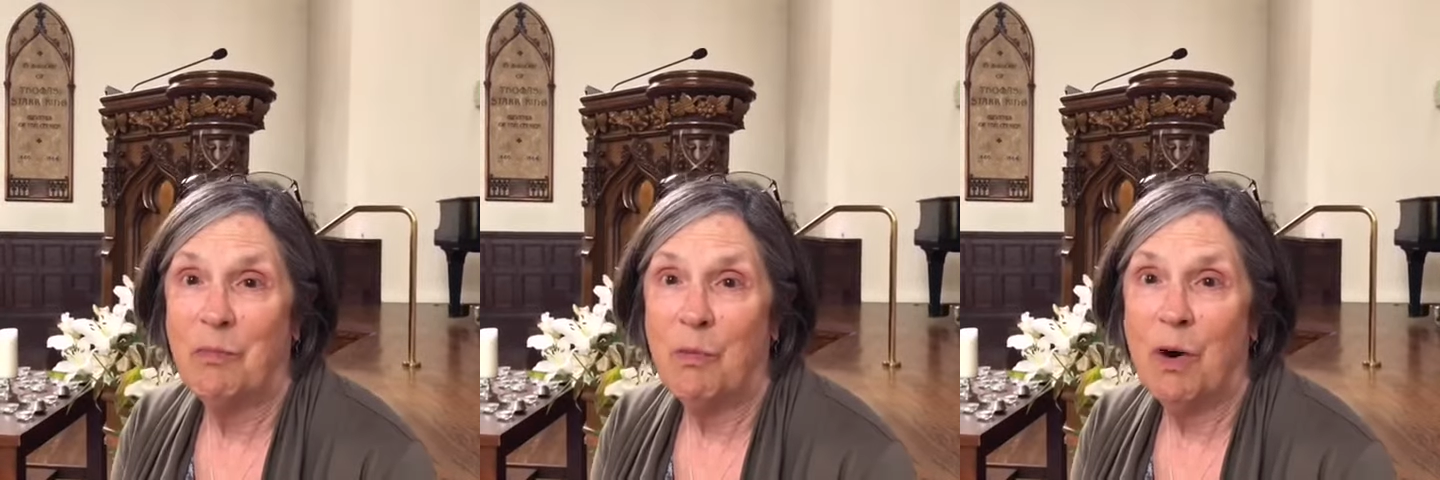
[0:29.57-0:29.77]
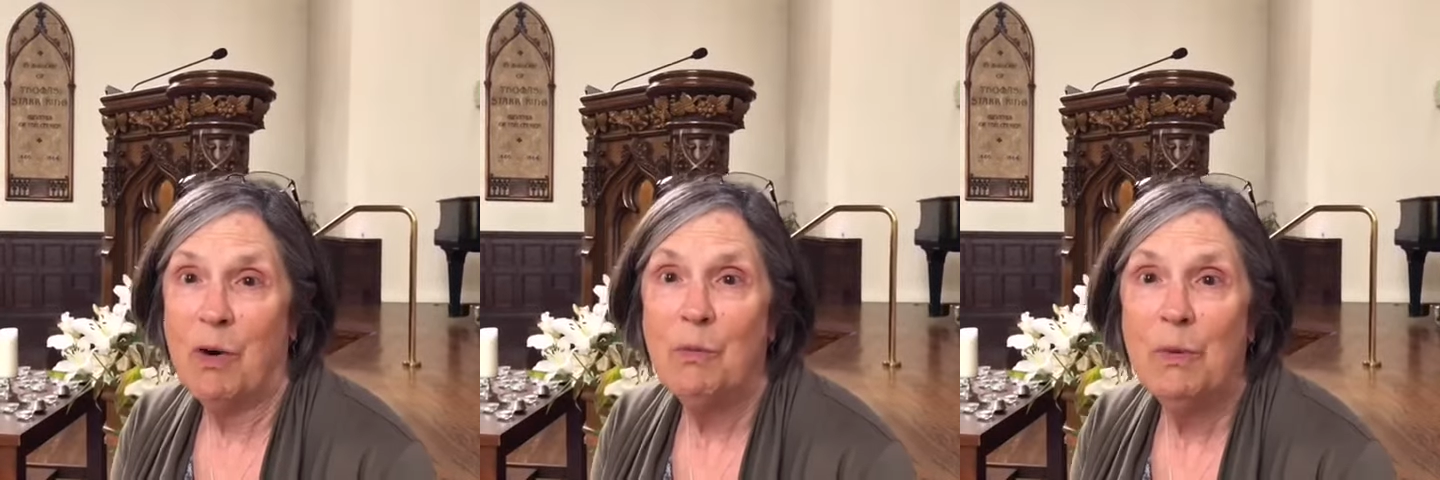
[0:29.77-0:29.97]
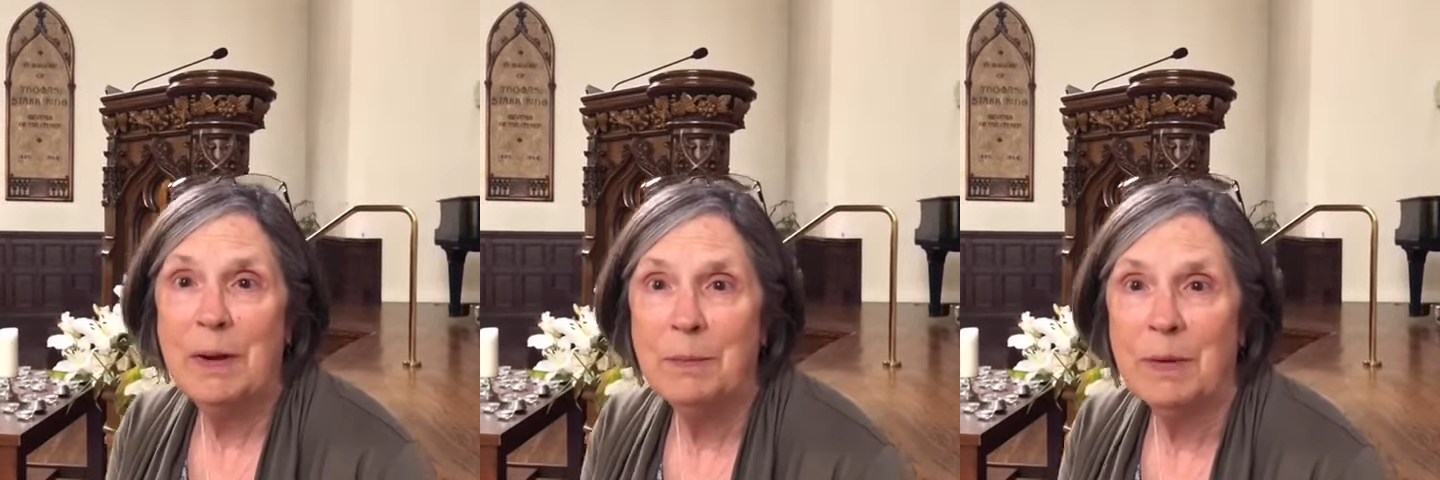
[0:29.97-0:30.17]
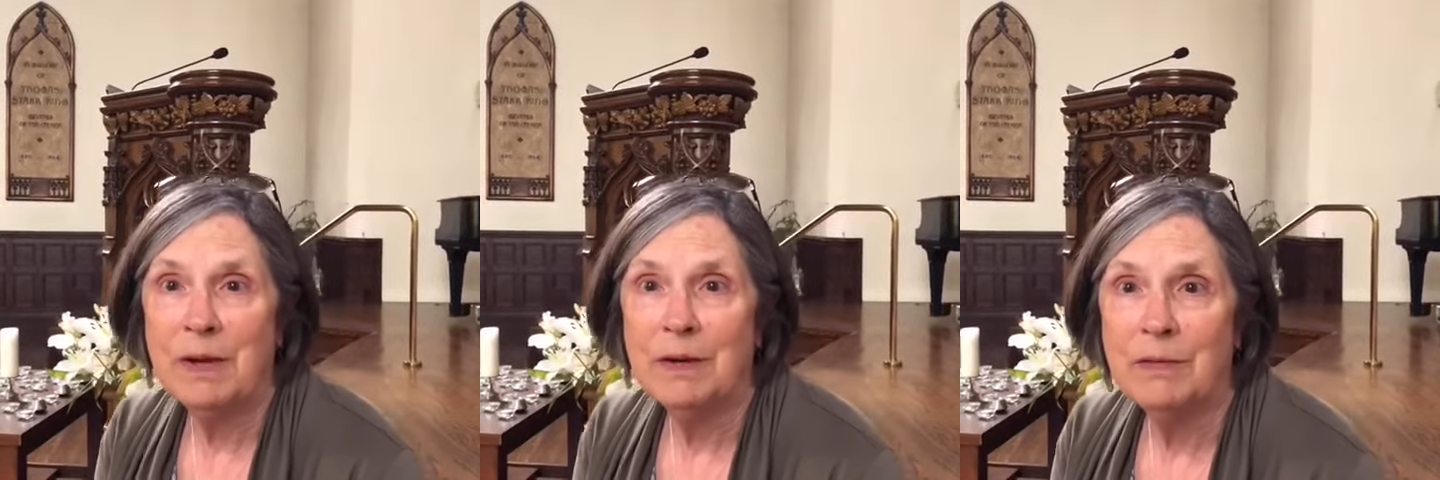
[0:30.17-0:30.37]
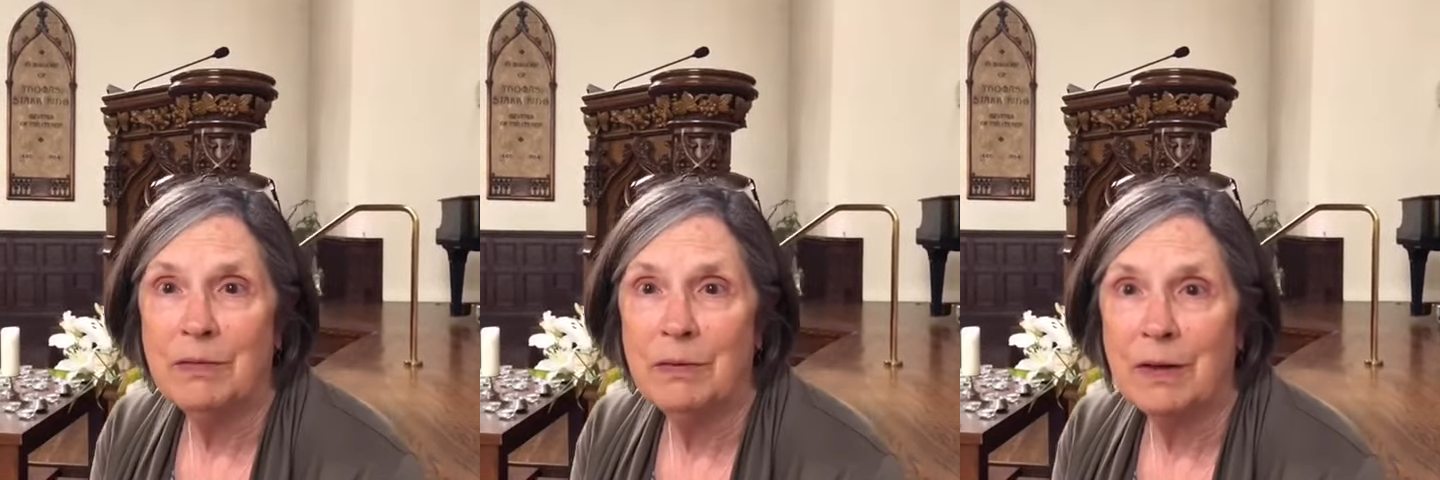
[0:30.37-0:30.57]
Walt
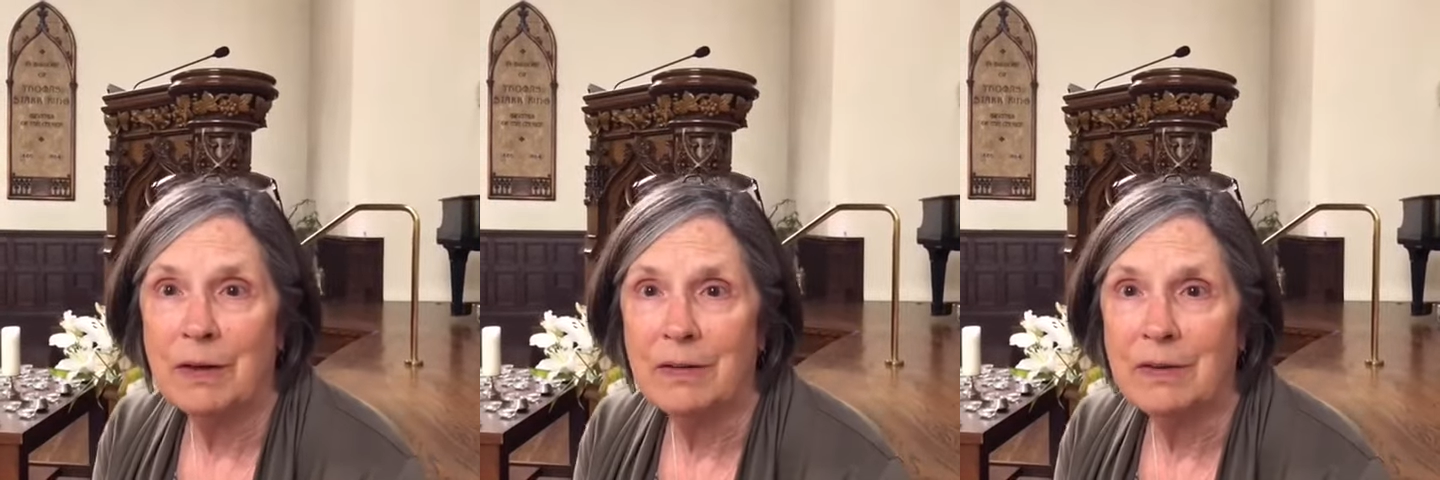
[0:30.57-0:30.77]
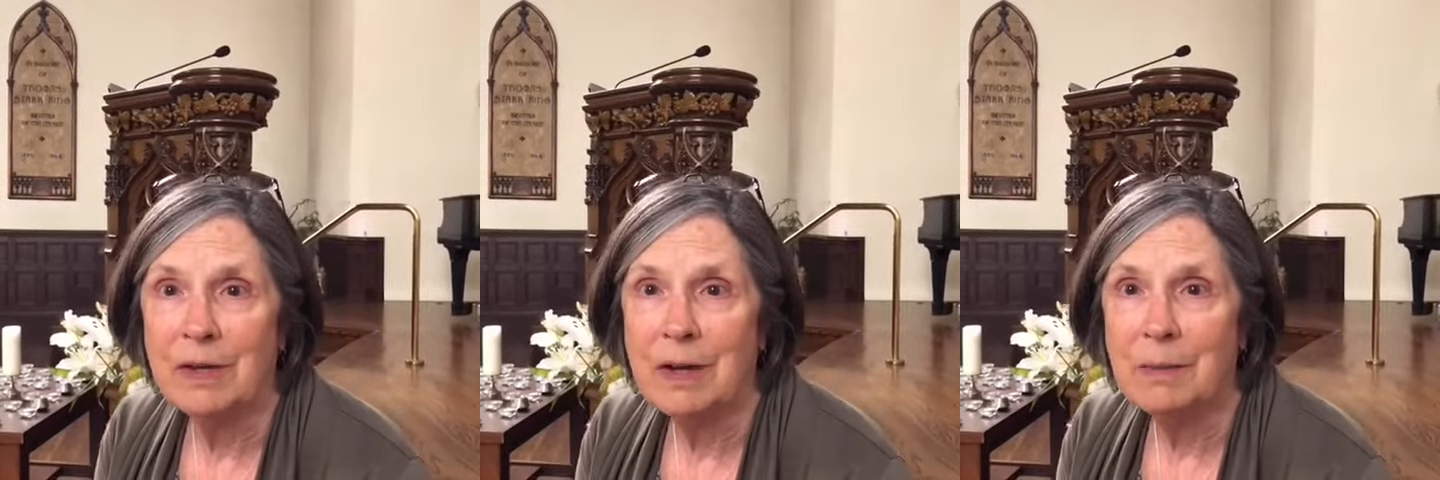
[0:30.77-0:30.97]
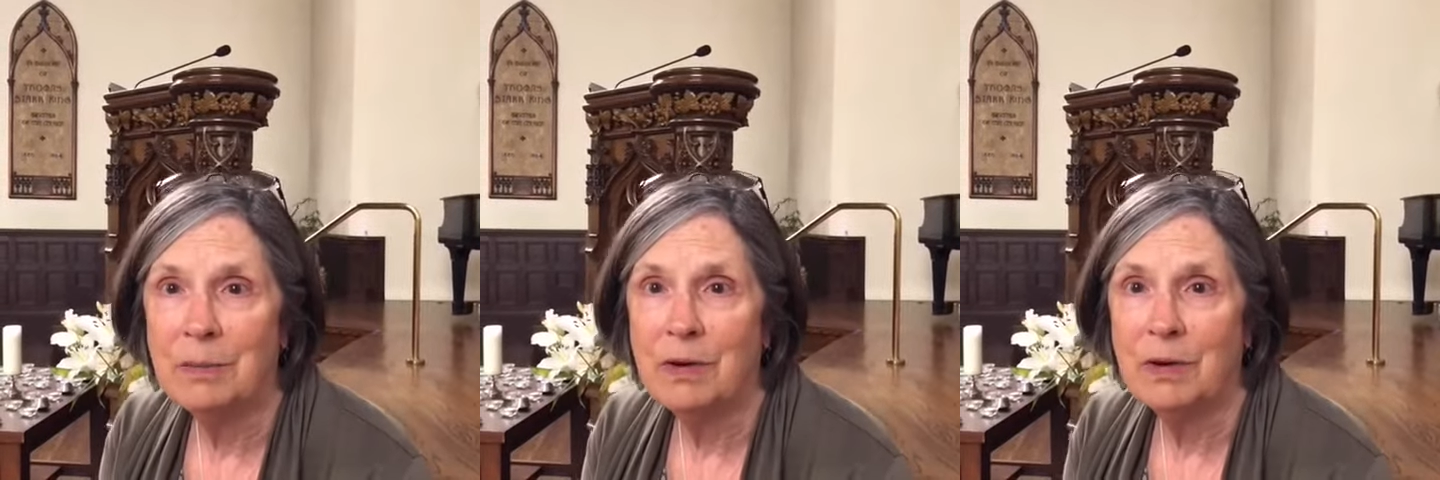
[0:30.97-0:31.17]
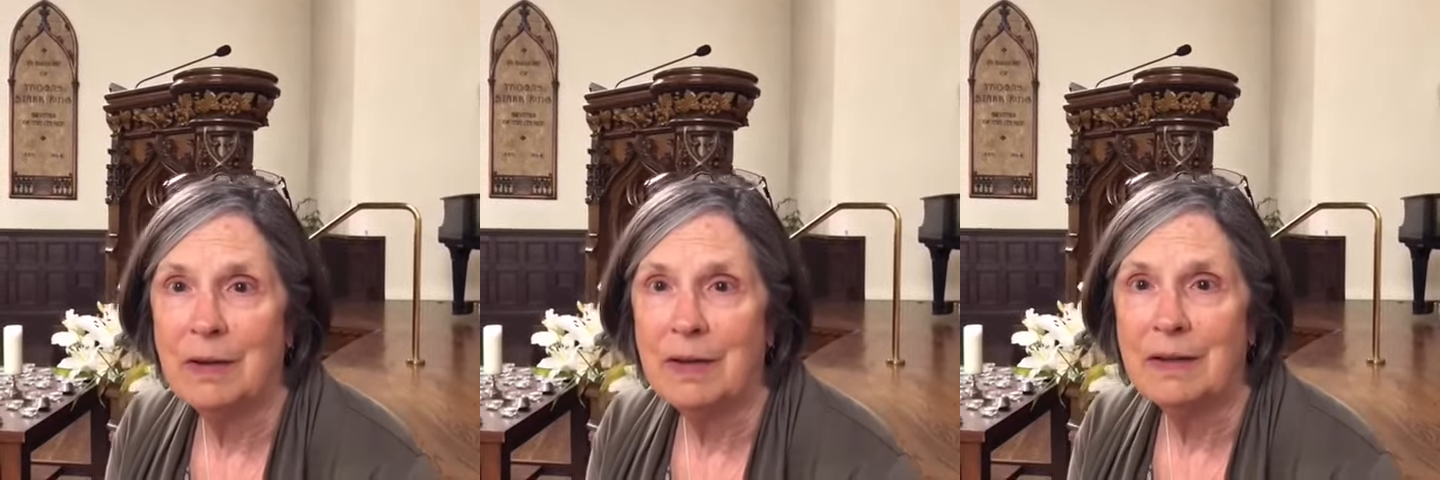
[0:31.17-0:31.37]
Whitman, for example,